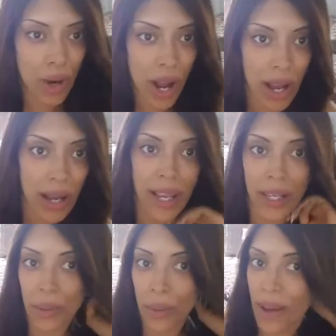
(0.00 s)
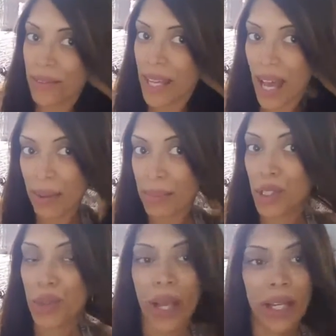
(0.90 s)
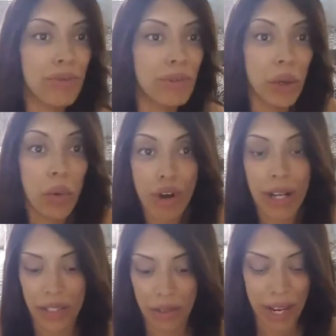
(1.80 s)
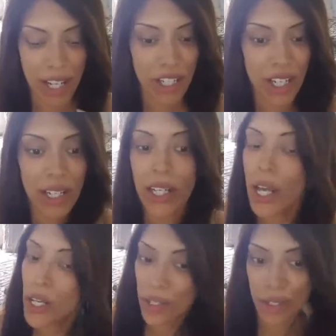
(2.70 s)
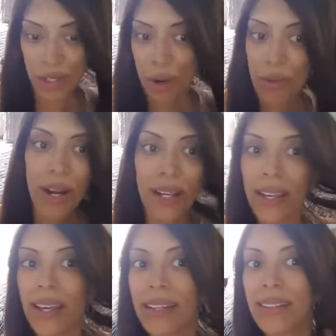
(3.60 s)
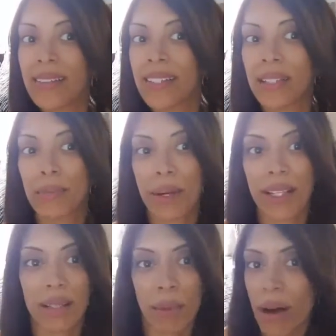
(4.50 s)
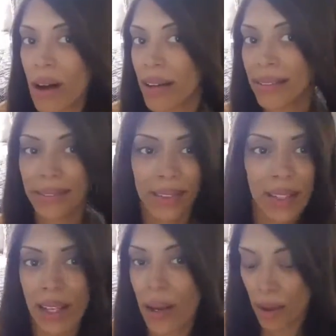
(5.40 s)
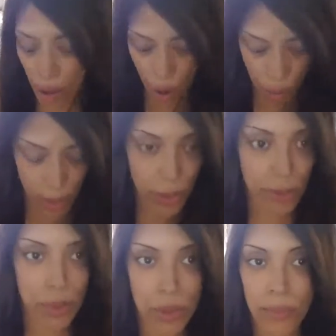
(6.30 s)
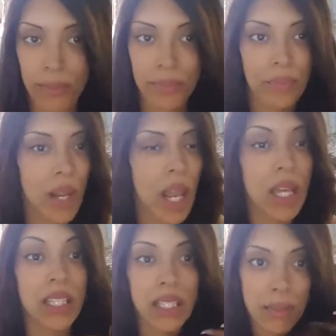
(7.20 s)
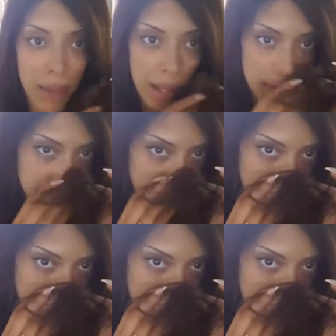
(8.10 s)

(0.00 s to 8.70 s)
dry and you don't have time to do any real restoration, you just go right in, spray some on, comb it through. It smells